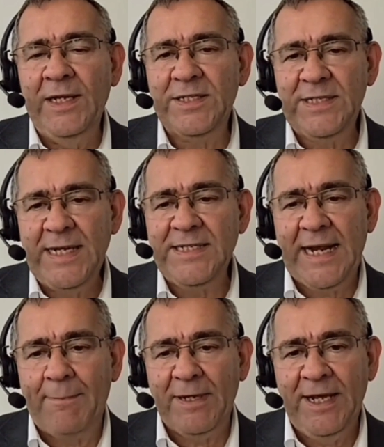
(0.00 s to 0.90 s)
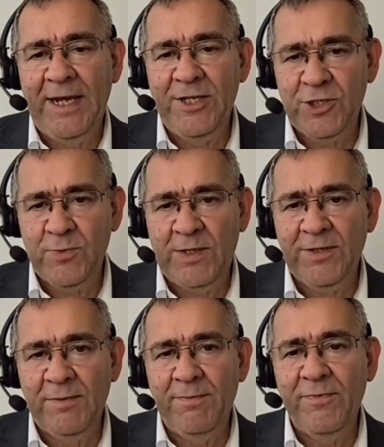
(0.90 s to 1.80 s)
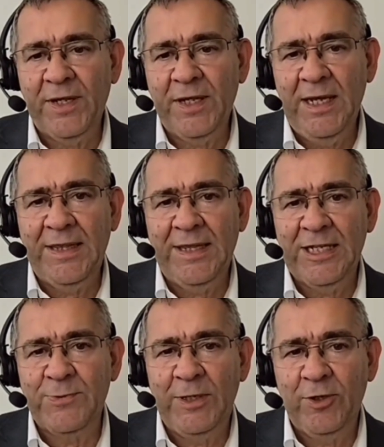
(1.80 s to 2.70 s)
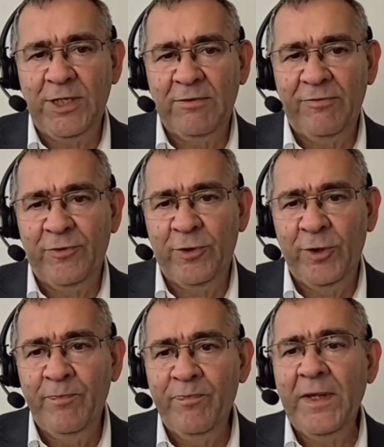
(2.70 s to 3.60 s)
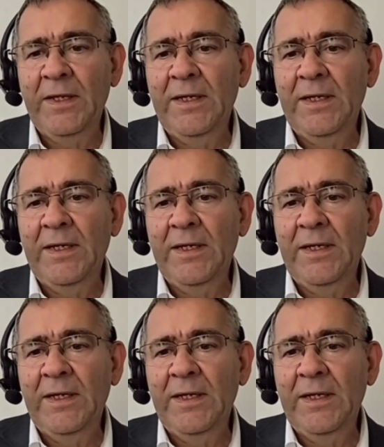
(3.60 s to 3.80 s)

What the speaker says: in assessing applications, one of the key things we're looking for